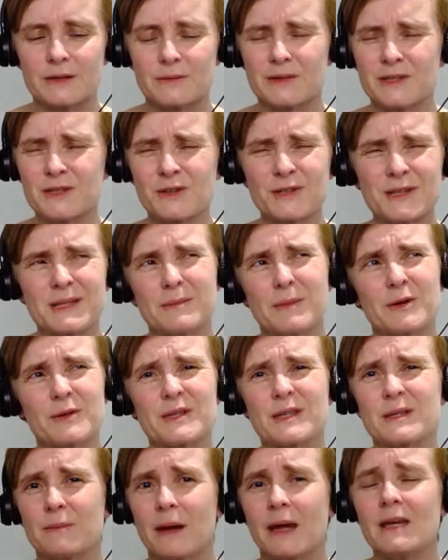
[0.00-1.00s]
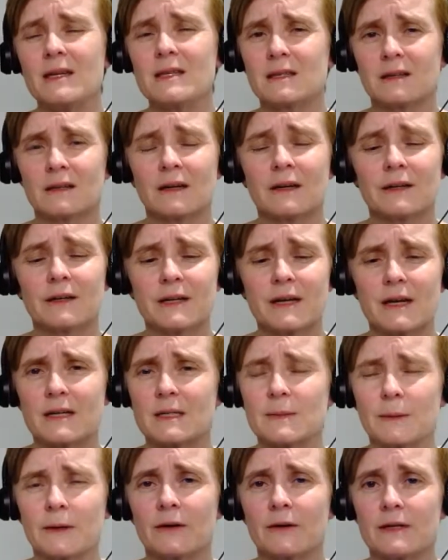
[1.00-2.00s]
And it was just the most amazing learning
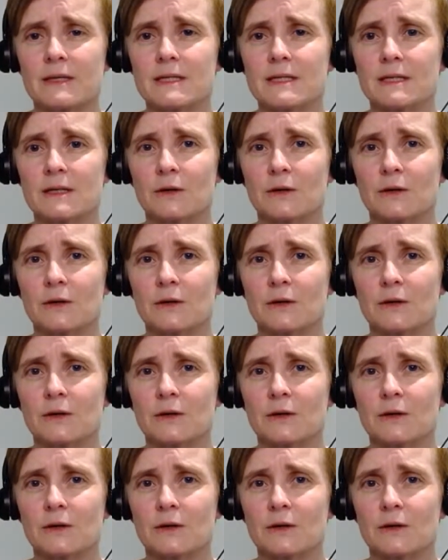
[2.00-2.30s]
experience,